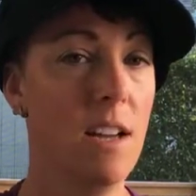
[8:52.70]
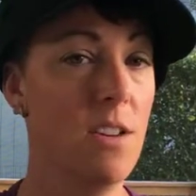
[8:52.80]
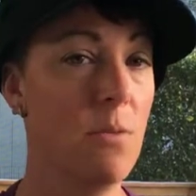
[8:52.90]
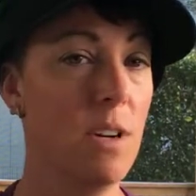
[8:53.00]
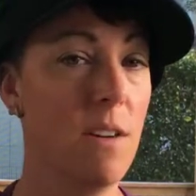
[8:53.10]

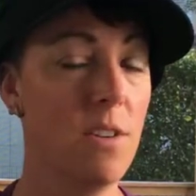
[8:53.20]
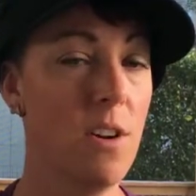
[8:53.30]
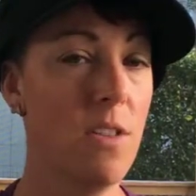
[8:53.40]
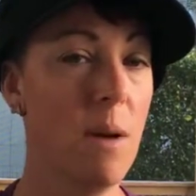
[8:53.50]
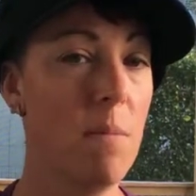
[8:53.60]
you wouldn't ever
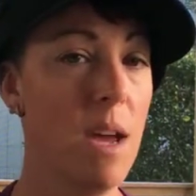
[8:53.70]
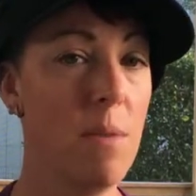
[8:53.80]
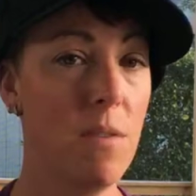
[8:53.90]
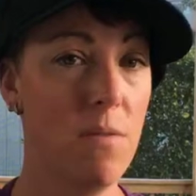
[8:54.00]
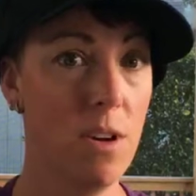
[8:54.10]
know that
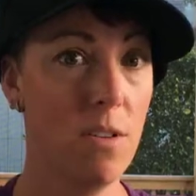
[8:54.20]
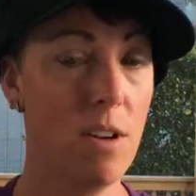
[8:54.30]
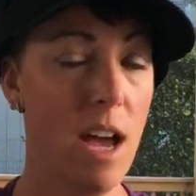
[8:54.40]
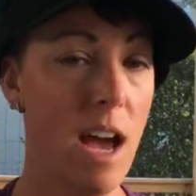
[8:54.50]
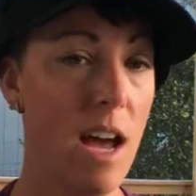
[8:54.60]
maybe a feral
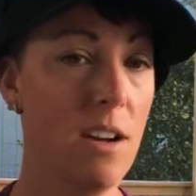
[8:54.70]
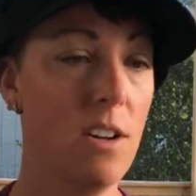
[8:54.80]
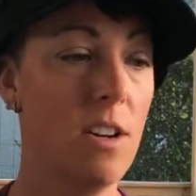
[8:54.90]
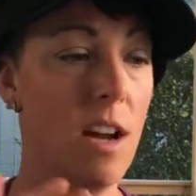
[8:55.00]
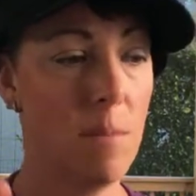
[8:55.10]
cat
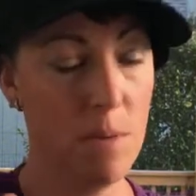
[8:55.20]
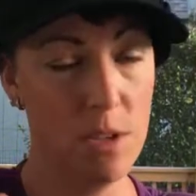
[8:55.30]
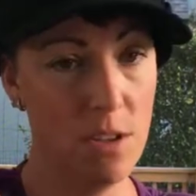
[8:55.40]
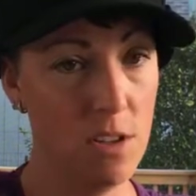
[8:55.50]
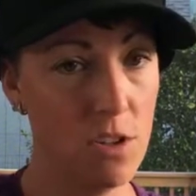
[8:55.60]
could come up
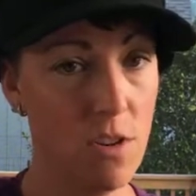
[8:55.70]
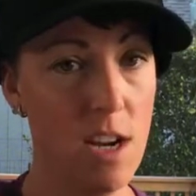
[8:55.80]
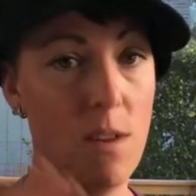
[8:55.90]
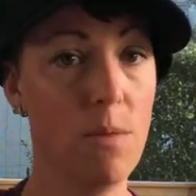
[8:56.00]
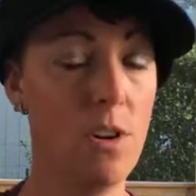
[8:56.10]
to the
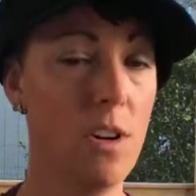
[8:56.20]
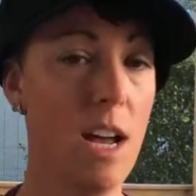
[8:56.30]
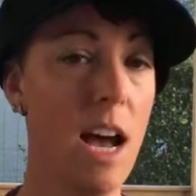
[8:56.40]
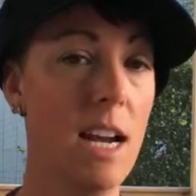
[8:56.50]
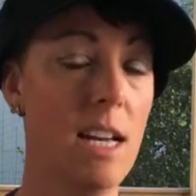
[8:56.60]
screen where your
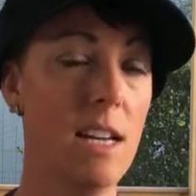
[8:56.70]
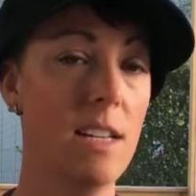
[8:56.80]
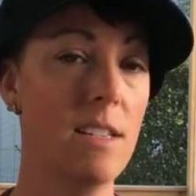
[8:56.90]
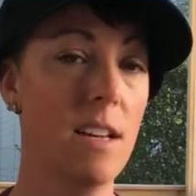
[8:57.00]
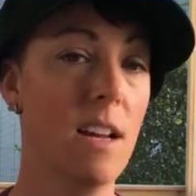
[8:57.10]
cat
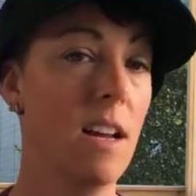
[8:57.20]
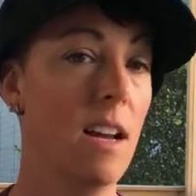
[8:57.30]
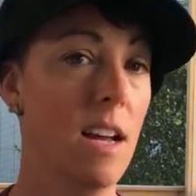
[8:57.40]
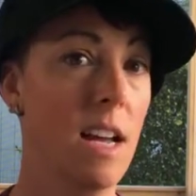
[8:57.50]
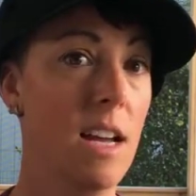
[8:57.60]
is
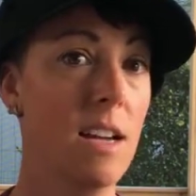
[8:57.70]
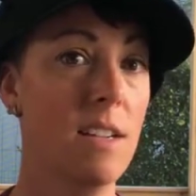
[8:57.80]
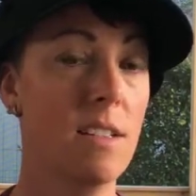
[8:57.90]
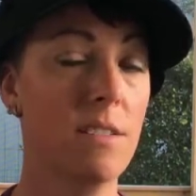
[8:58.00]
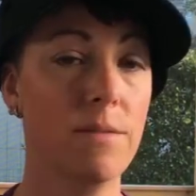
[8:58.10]

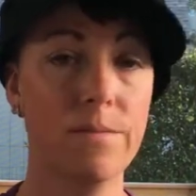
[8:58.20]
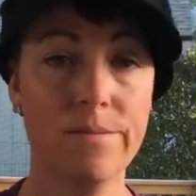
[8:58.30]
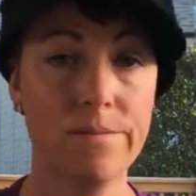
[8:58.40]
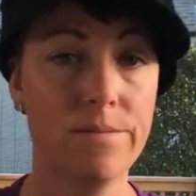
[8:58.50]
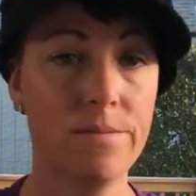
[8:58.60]
and
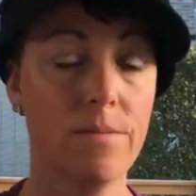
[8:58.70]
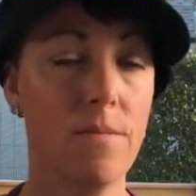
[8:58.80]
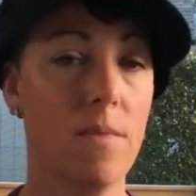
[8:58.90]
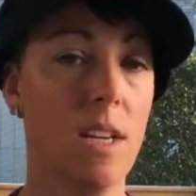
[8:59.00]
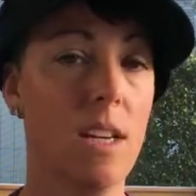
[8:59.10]

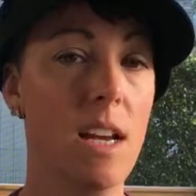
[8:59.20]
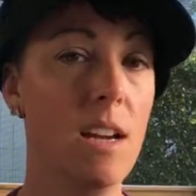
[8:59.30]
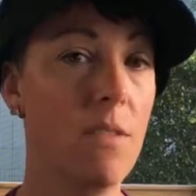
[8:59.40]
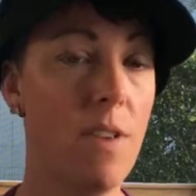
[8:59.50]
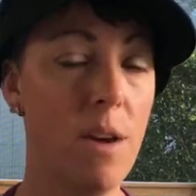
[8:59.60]
get
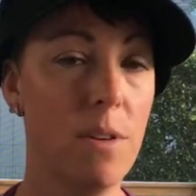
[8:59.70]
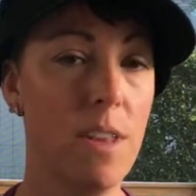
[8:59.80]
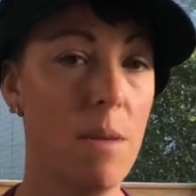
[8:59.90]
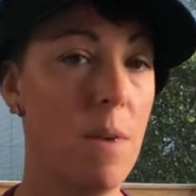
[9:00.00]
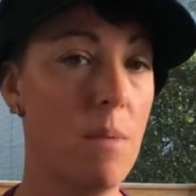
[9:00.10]
in a fight with
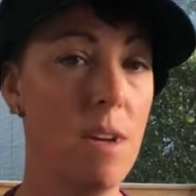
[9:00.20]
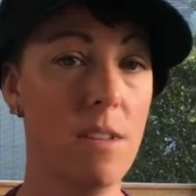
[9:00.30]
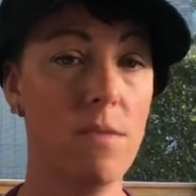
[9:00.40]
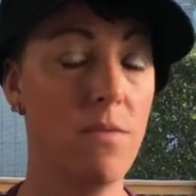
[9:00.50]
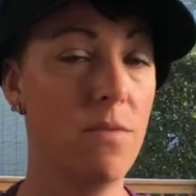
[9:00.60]
them,
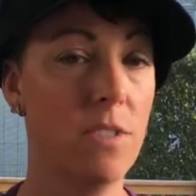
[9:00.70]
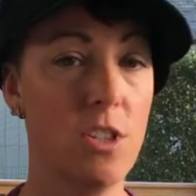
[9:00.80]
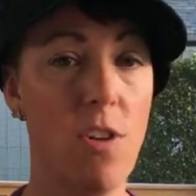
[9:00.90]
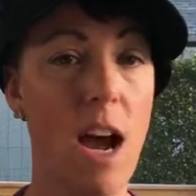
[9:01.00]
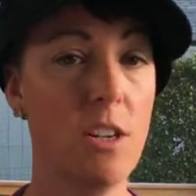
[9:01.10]
maybe
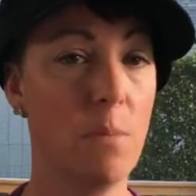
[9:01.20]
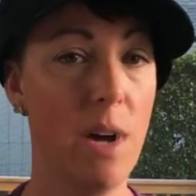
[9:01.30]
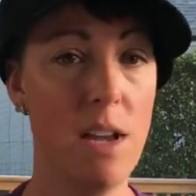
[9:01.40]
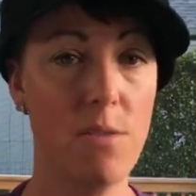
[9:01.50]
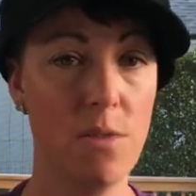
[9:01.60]
scratch,
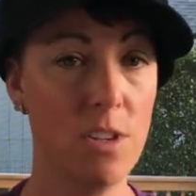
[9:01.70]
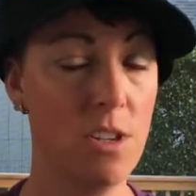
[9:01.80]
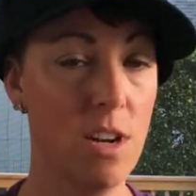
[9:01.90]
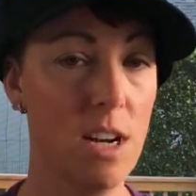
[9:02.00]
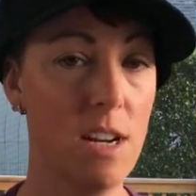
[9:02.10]
bite through the
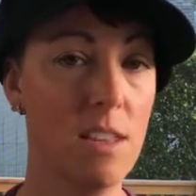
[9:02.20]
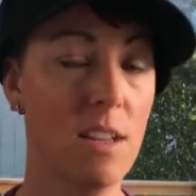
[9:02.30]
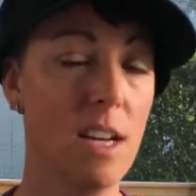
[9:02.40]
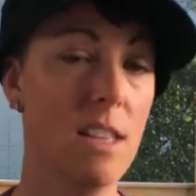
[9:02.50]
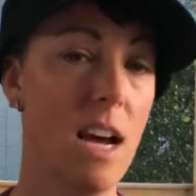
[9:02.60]
screen,
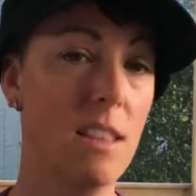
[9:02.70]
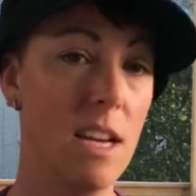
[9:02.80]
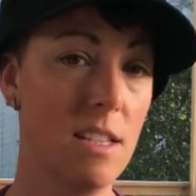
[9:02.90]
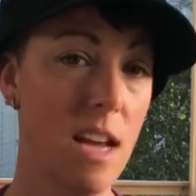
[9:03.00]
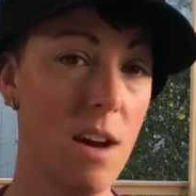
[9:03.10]
anything like that.
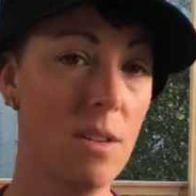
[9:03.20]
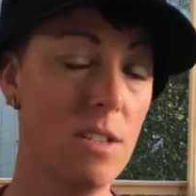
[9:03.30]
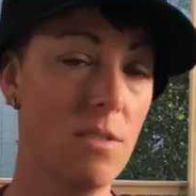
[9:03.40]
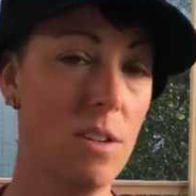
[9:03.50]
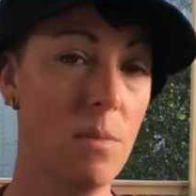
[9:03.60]
That's how
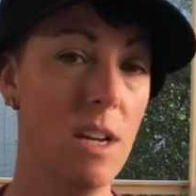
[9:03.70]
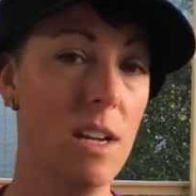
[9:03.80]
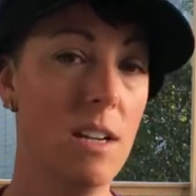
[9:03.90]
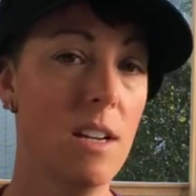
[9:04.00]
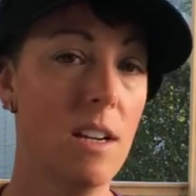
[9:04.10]
it's going to be